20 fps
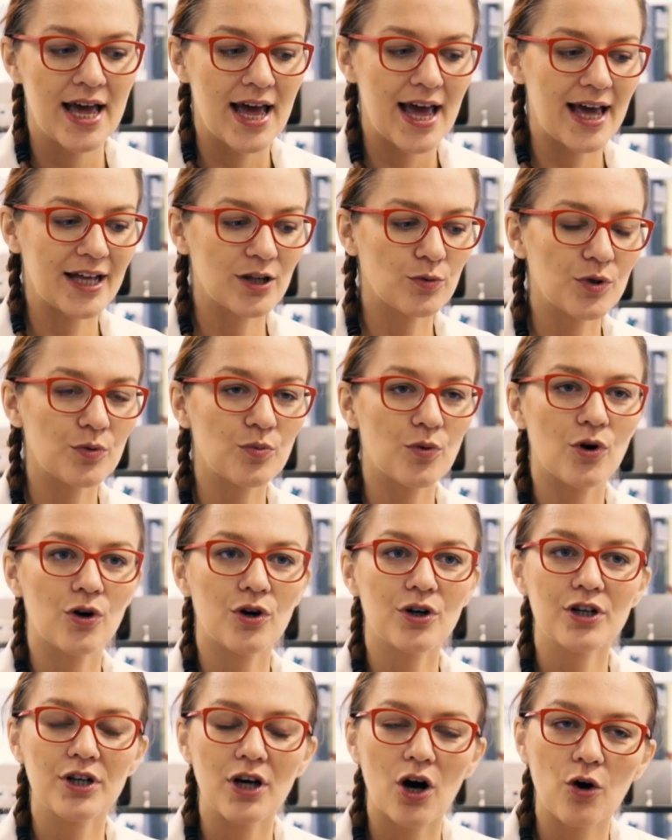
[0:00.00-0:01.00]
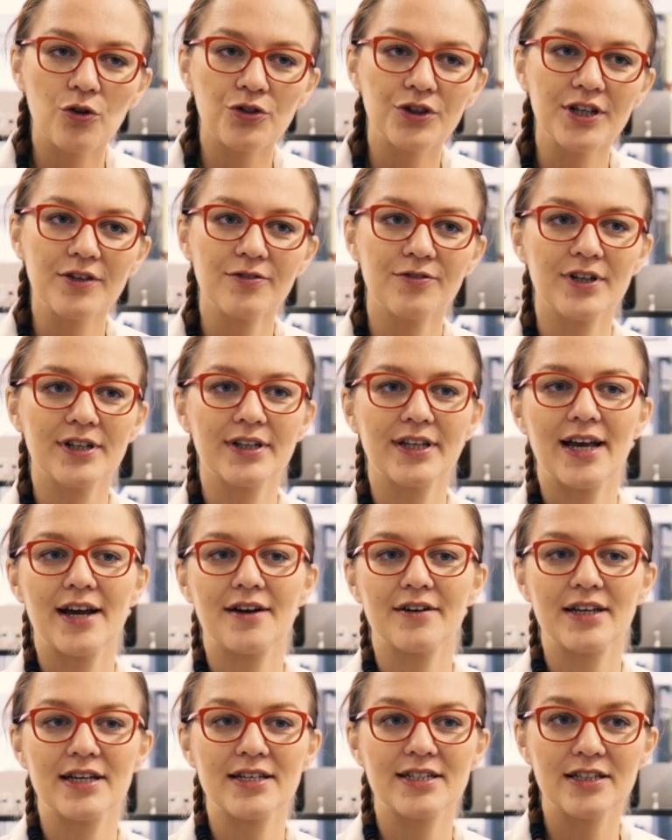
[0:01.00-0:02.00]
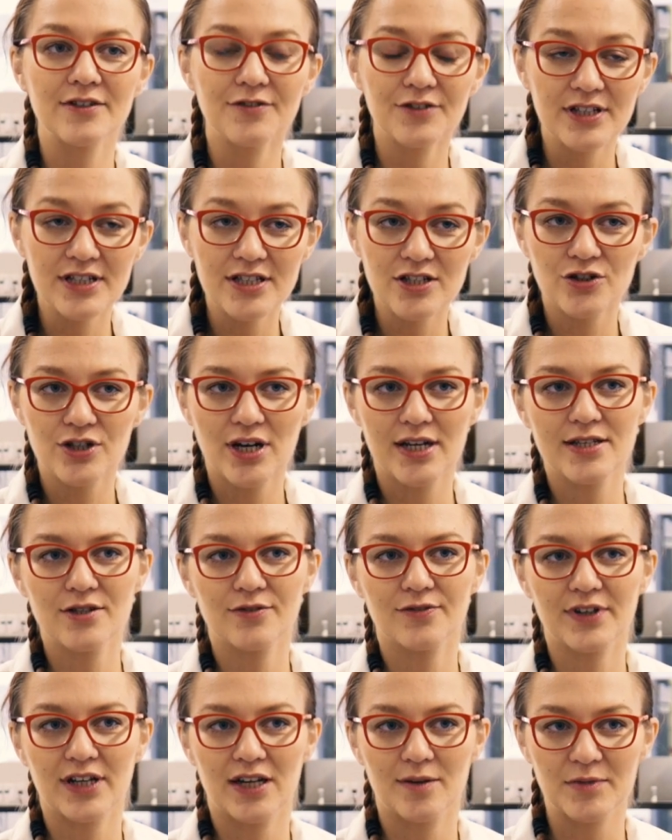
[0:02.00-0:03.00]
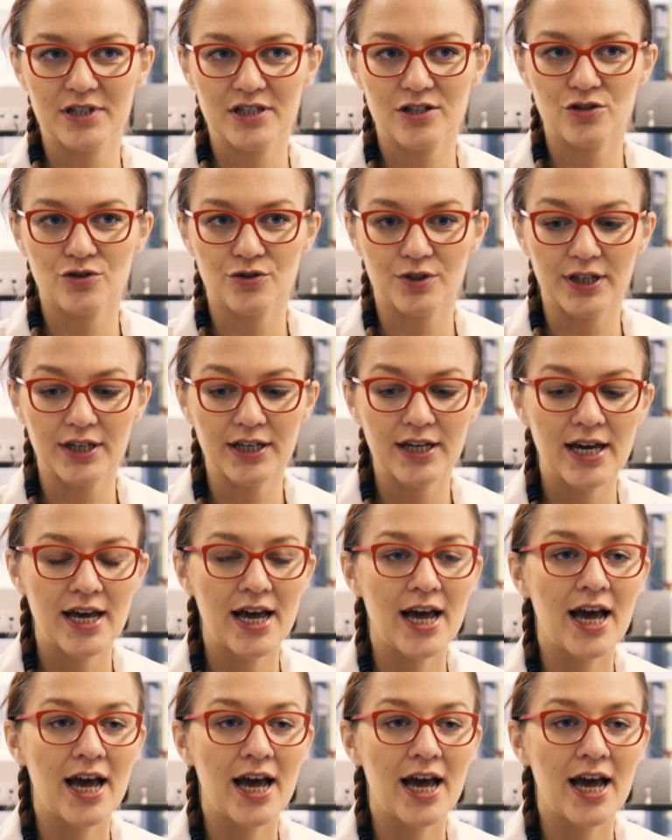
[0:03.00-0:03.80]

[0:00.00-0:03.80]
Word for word: and we work on different areas, different strands of chemistry